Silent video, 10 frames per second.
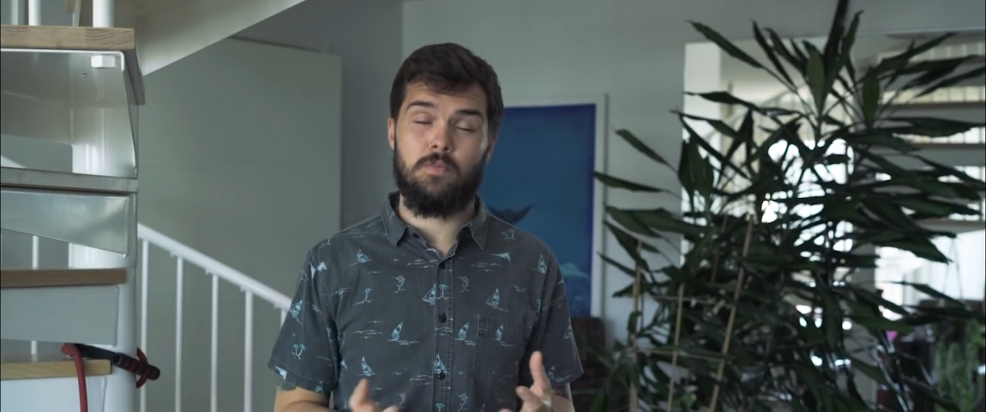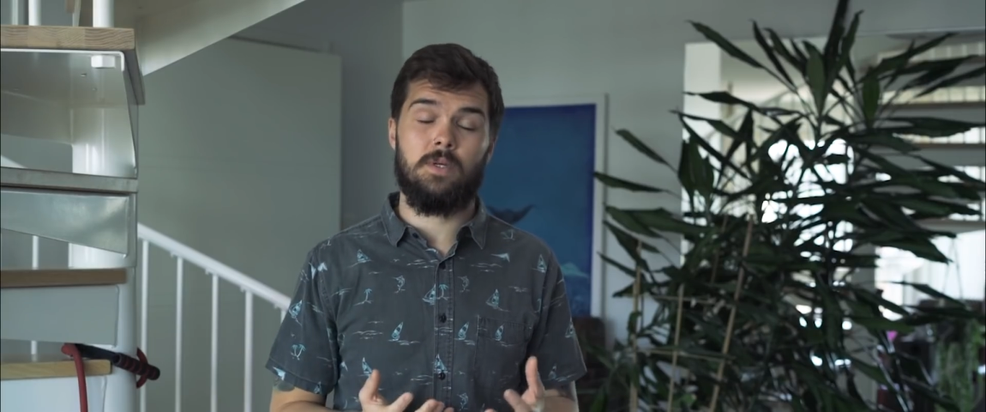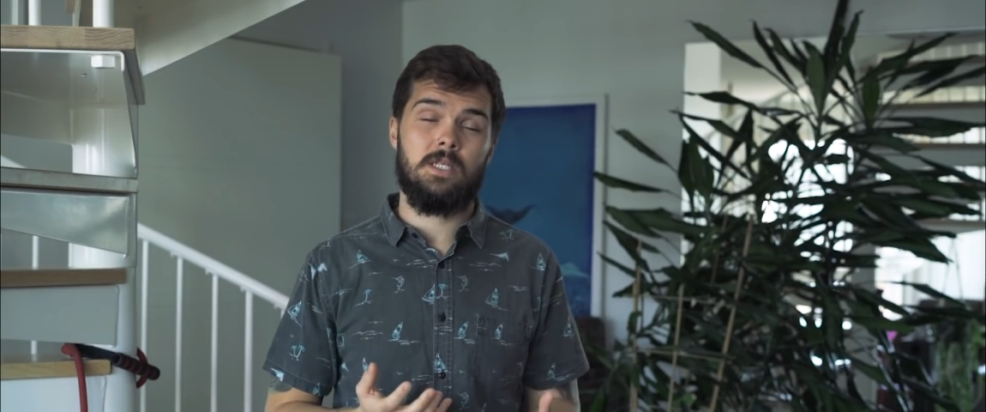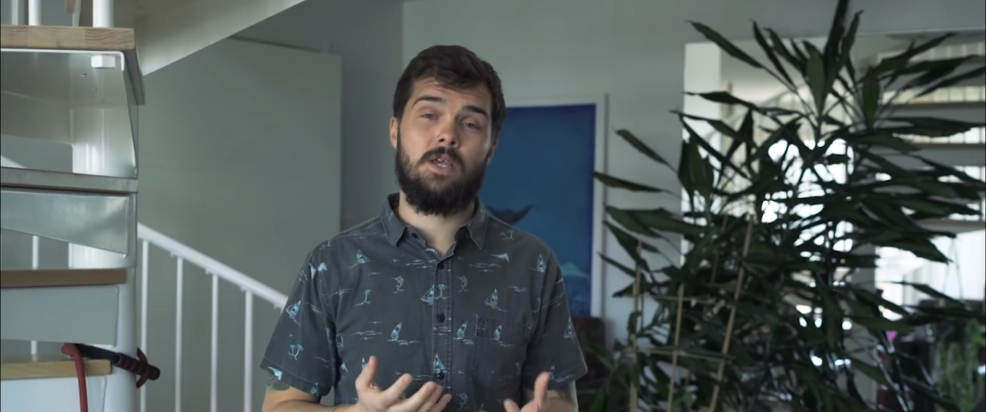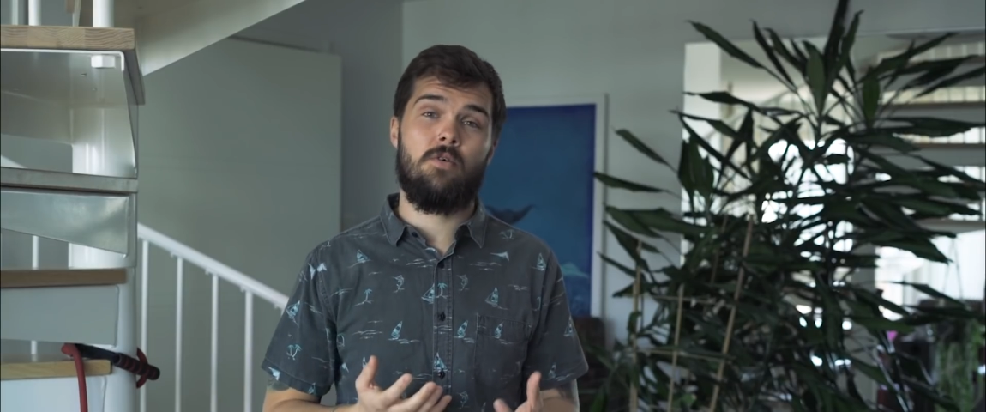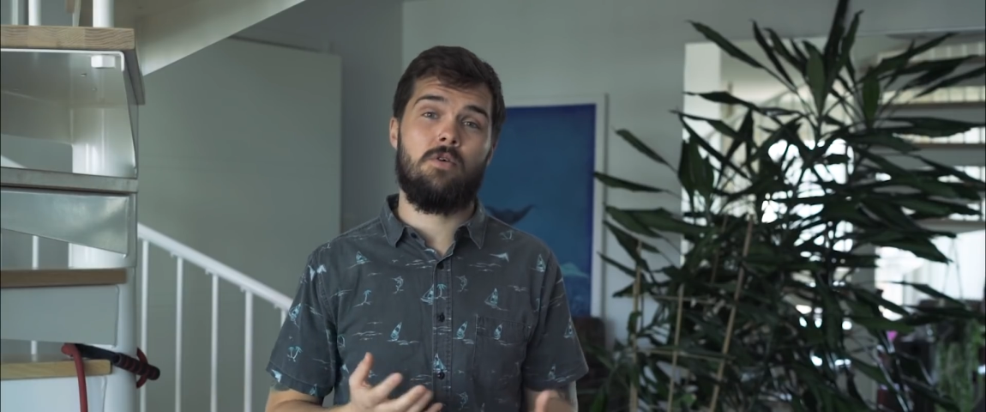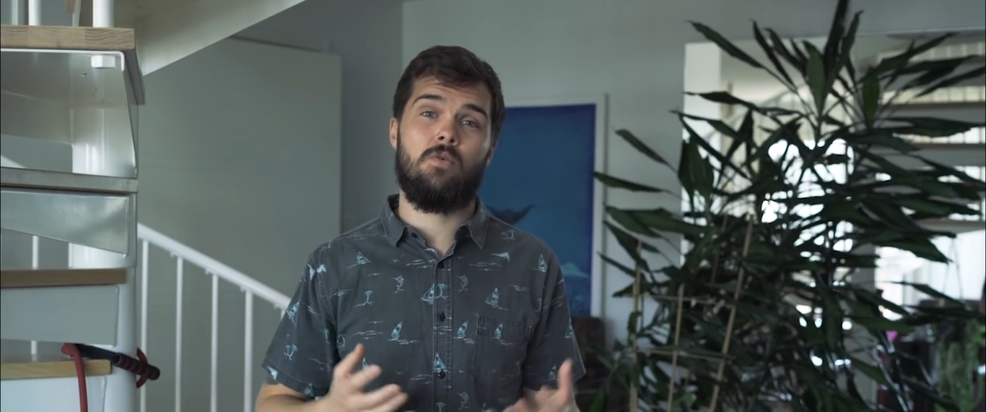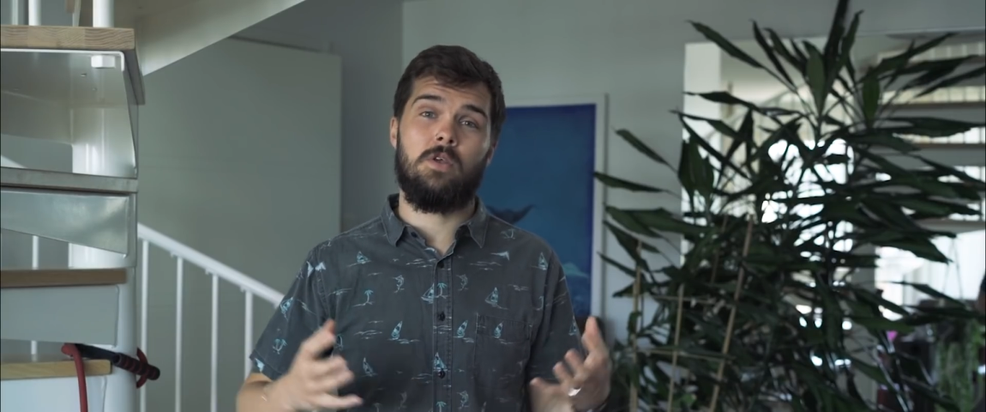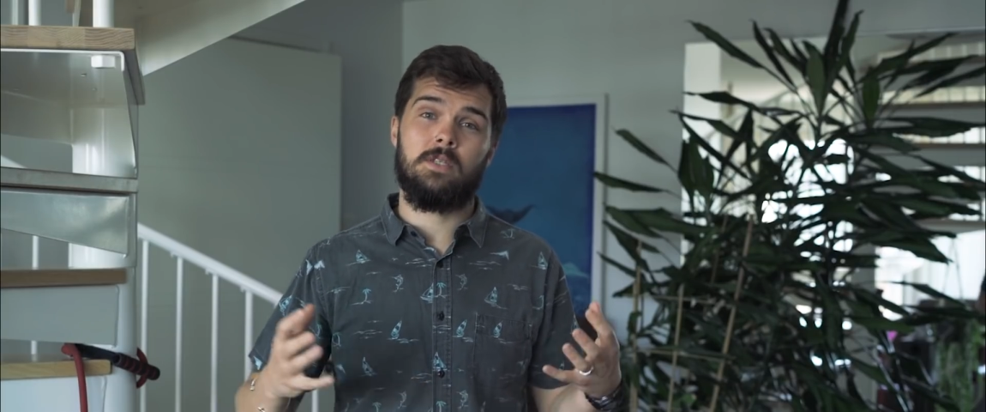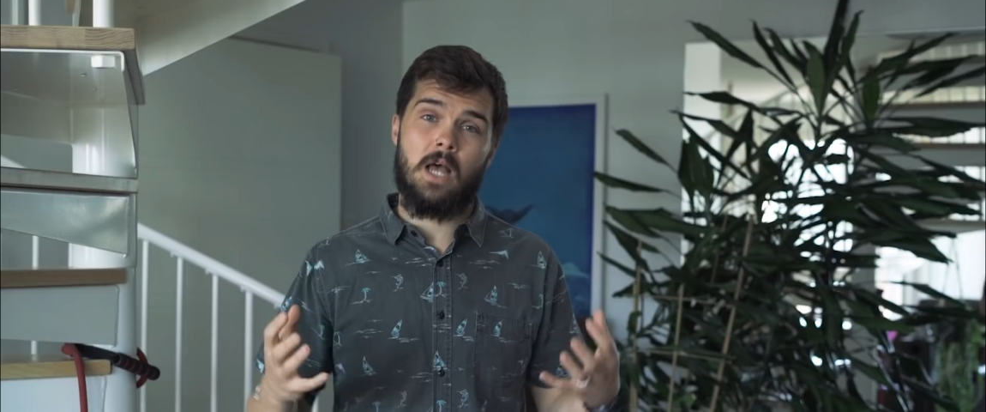
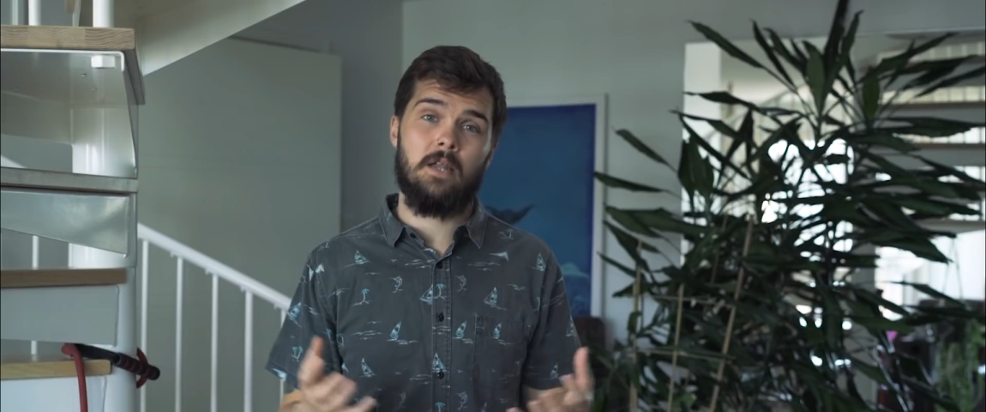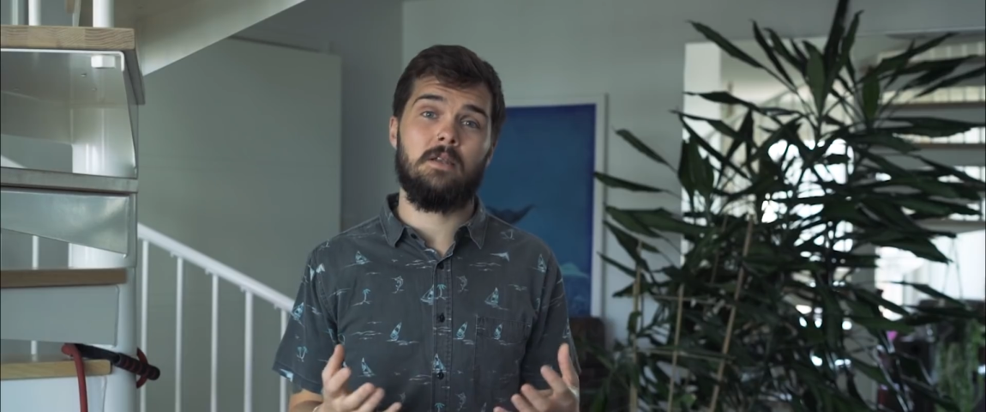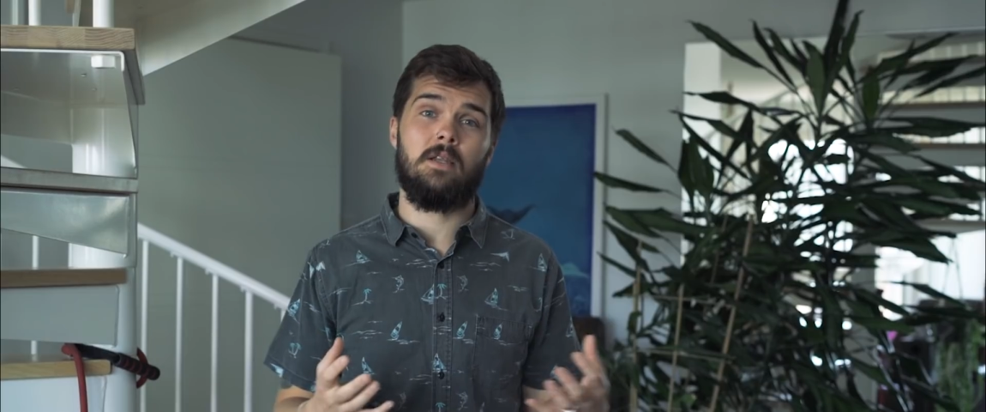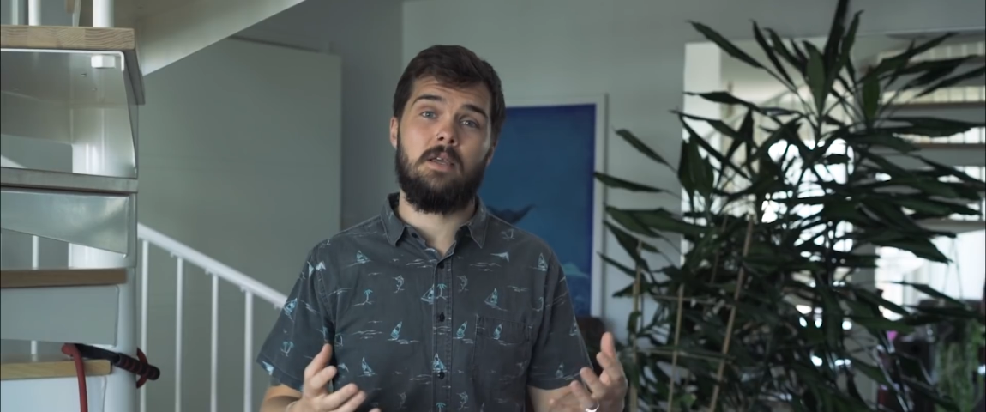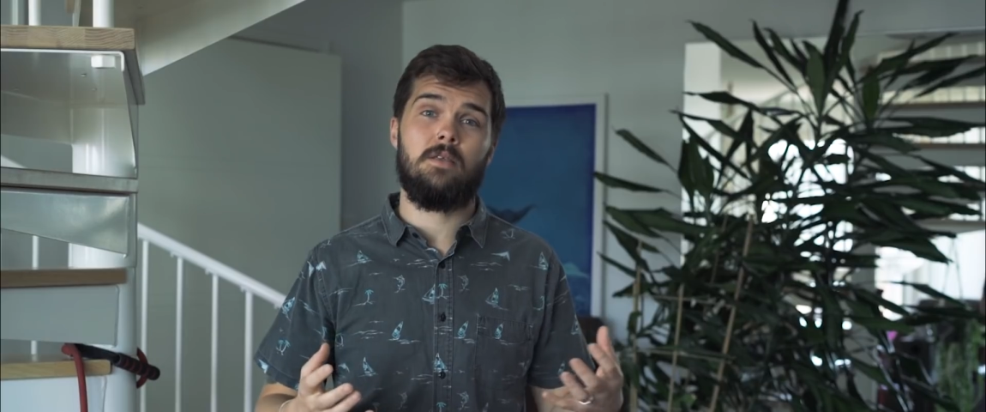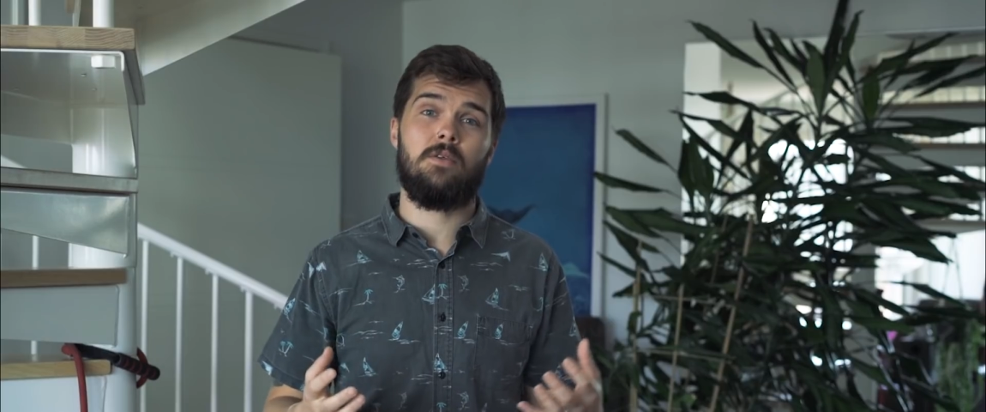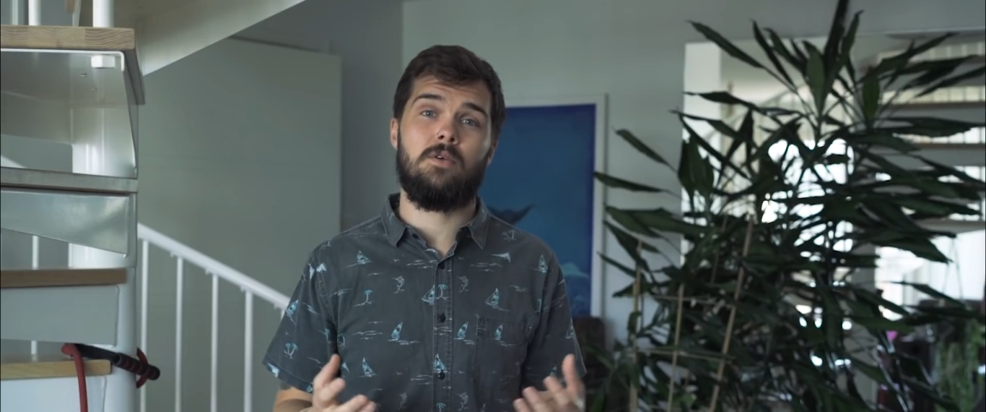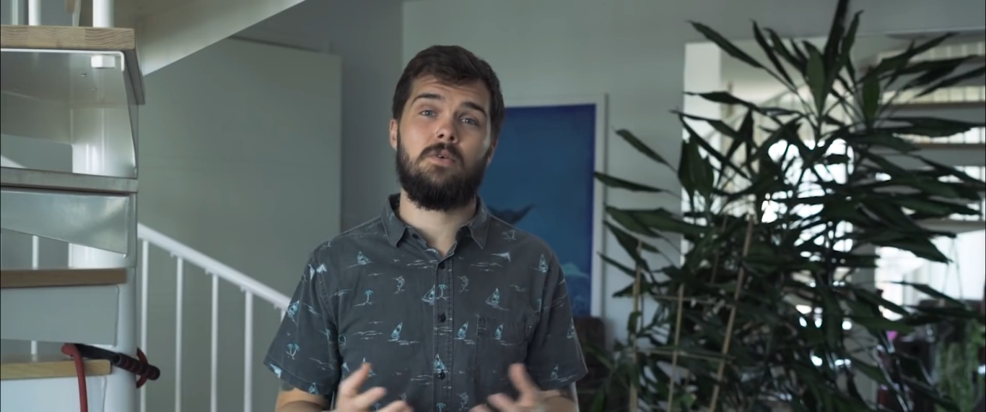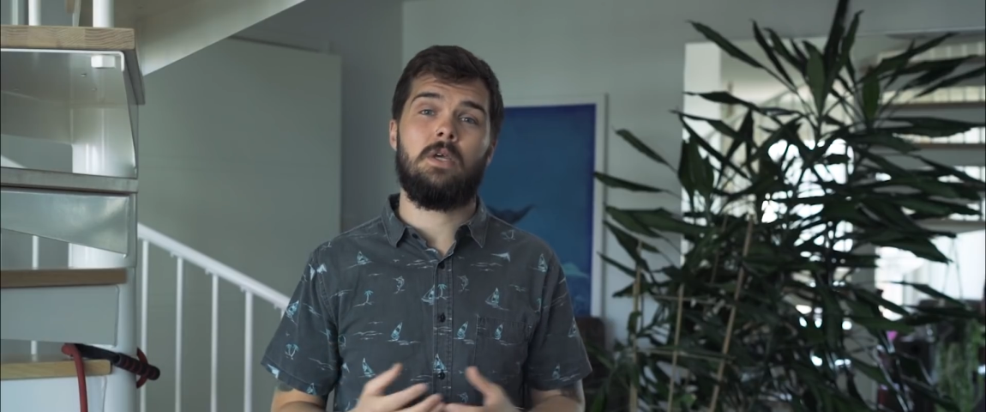material that's underneath you,